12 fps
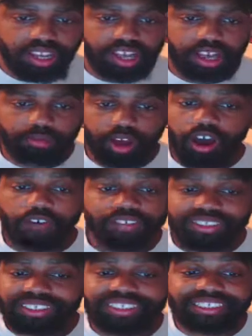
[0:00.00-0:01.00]
The
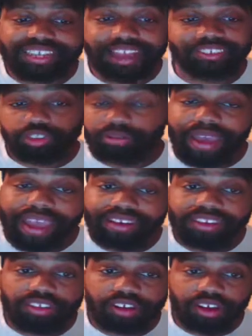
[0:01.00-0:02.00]
offense is not too bad
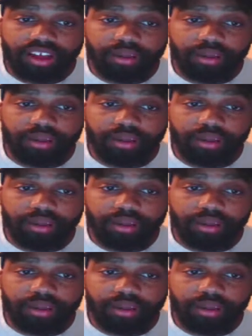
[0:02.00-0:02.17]
either.